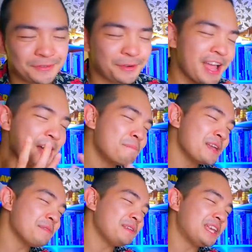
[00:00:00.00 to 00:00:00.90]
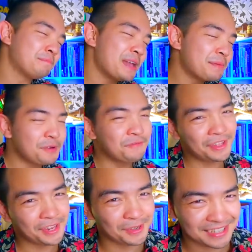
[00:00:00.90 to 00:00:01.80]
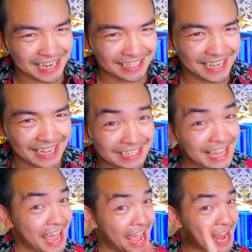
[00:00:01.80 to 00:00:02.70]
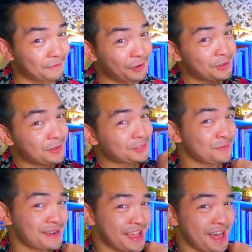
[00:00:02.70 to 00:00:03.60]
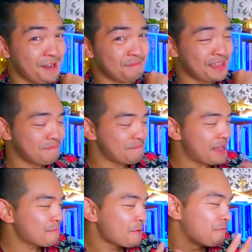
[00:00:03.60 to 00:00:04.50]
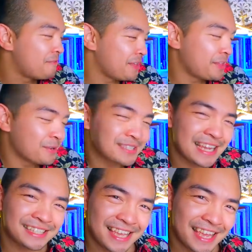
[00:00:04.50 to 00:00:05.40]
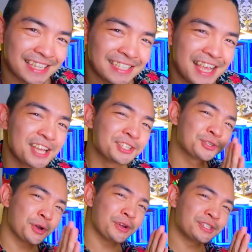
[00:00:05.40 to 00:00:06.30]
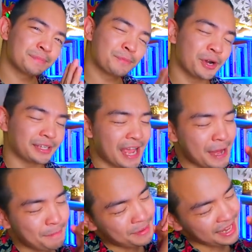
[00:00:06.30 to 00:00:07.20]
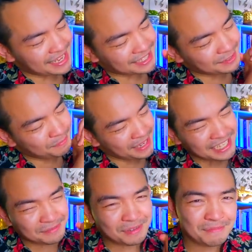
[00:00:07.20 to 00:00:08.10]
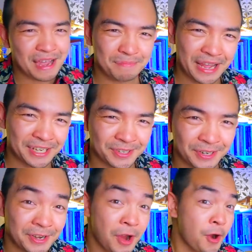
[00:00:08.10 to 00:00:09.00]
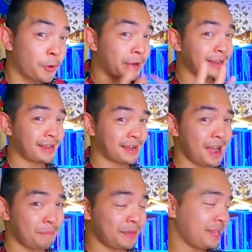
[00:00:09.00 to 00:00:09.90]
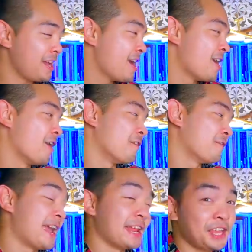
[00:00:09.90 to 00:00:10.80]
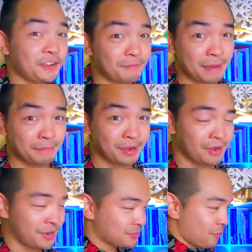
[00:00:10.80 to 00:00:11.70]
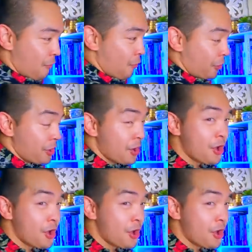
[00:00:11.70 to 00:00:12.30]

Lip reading: for helping me make more videos like this. And for those who want to help me make more videos like this, show your support and please be my patron or get a copy of any of my books or